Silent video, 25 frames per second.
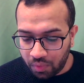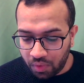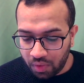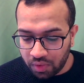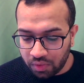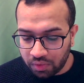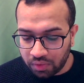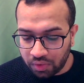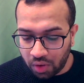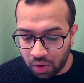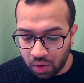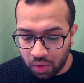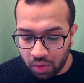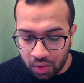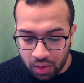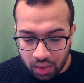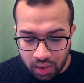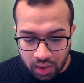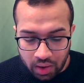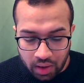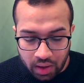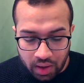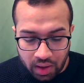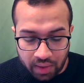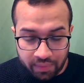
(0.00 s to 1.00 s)
So
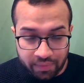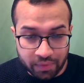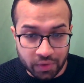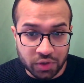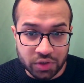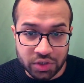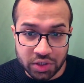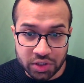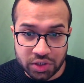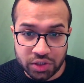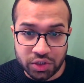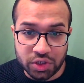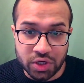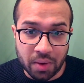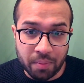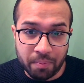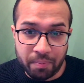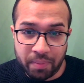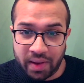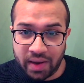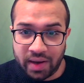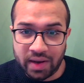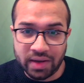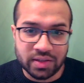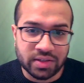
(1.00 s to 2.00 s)
if you just jump
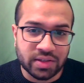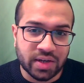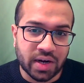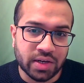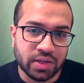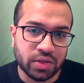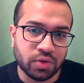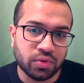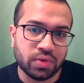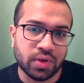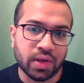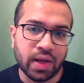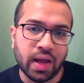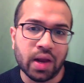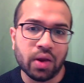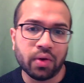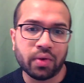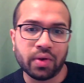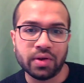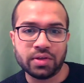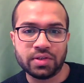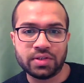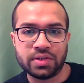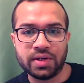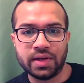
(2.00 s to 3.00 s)
in and start using
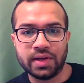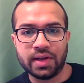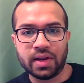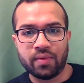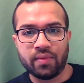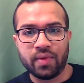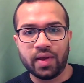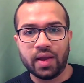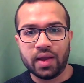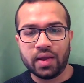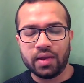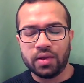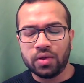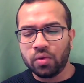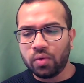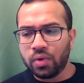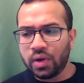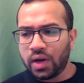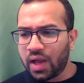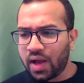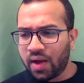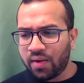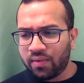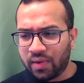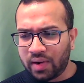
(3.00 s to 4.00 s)
Eloquent straight away, you're
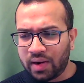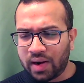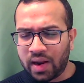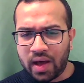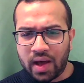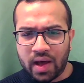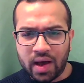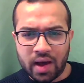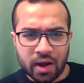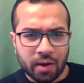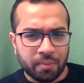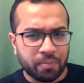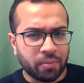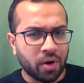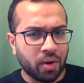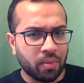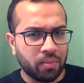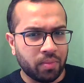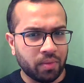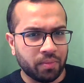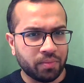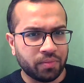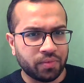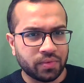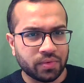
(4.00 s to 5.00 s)
gonna have a lot of
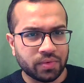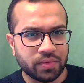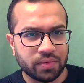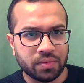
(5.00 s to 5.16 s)
problems.